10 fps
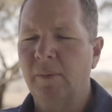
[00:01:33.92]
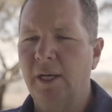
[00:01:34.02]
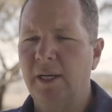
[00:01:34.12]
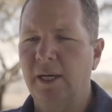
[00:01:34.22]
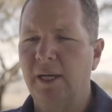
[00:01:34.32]

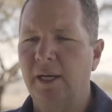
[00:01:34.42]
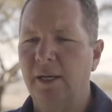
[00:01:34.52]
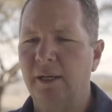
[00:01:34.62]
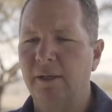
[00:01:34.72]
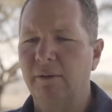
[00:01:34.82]

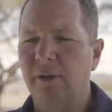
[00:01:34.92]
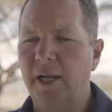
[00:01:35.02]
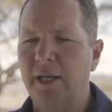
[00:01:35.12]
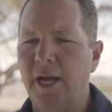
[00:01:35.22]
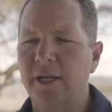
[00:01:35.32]

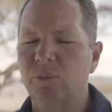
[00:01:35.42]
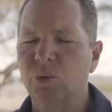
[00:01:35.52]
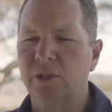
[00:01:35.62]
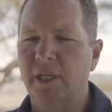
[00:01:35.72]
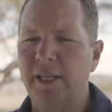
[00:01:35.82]
and
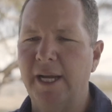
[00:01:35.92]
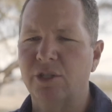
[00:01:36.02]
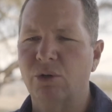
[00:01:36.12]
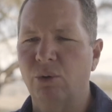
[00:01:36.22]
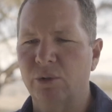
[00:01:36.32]
animals, and
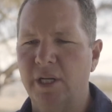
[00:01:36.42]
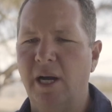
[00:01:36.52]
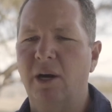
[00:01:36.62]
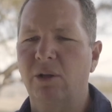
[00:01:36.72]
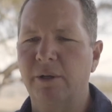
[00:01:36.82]
that's caused
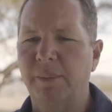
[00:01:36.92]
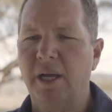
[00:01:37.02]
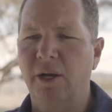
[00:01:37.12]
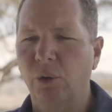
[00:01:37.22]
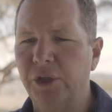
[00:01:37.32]
a whole heap
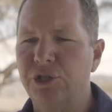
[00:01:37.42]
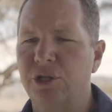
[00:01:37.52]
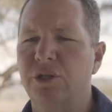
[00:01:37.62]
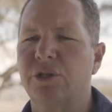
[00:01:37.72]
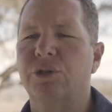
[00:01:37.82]
of health
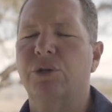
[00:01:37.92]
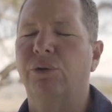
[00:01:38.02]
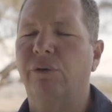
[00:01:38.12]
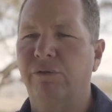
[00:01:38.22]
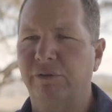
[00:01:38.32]
issues. It's
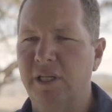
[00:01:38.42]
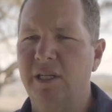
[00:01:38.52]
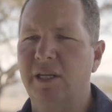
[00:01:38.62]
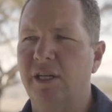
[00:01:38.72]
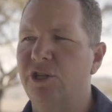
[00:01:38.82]
caused
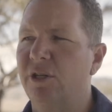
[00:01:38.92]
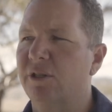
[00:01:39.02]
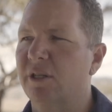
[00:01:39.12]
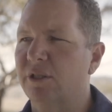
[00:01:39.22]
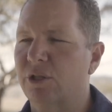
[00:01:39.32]
feeding
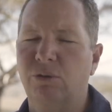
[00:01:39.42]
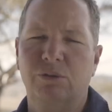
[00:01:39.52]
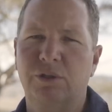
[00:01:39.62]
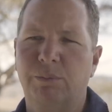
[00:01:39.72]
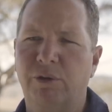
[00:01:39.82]
issues, and it's
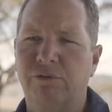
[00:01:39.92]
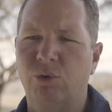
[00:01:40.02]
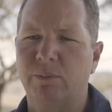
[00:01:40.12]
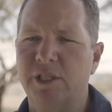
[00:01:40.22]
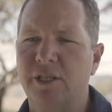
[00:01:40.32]
caused
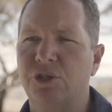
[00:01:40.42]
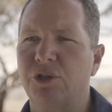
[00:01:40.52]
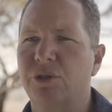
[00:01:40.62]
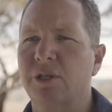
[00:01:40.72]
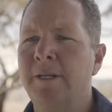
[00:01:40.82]
performance
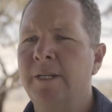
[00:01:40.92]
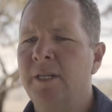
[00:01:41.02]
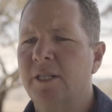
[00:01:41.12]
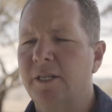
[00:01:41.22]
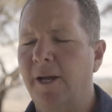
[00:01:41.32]
issues.
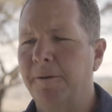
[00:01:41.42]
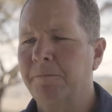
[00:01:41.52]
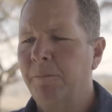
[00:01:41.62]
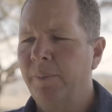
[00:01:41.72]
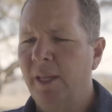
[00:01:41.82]
So
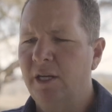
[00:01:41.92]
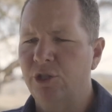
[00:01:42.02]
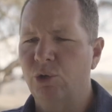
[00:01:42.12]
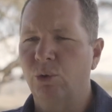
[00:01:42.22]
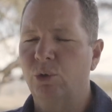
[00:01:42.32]

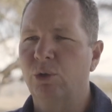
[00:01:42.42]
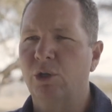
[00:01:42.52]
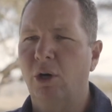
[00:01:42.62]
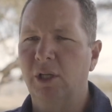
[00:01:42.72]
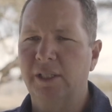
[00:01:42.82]
ensure
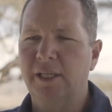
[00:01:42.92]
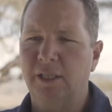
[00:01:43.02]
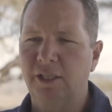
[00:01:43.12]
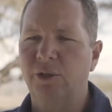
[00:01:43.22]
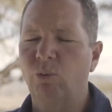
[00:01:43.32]
good quality
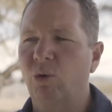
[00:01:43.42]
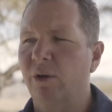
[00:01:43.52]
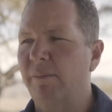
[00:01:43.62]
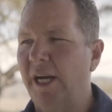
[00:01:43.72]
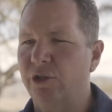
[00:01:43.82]
clean
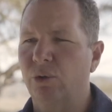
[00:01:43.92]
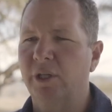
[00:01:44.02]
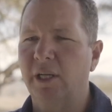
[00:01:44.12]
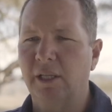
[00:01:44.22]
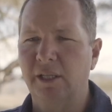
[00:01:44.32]
water. Make
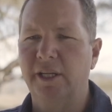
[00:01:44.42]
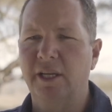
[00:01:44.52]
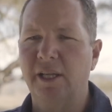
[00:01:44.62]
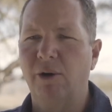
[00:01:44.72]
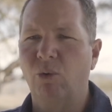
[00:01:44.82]
sure you're
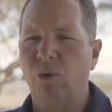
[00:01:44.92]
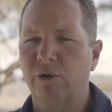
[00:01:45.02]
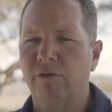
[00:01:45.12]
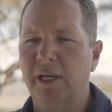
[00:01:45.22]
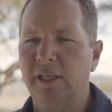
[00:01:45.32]
cleaning that
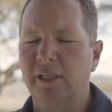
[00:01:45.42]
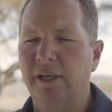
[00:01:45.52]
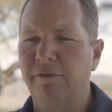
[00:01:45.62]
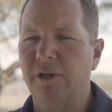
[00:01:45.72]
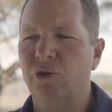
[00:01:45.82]
water
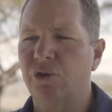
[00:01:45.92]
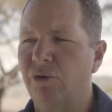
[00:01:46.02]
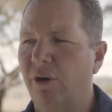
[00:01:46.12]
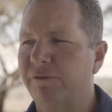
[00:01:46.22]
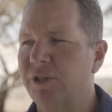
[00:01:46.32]
regularly if you're in a
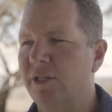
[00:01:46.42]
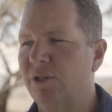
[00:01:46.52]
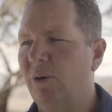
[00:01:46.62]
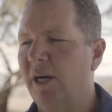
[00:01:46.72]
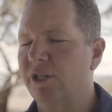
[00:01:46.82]
trough
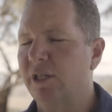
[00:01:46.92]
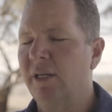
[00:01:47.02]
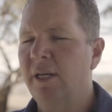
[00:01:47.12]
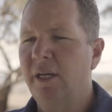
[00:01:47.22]
situation.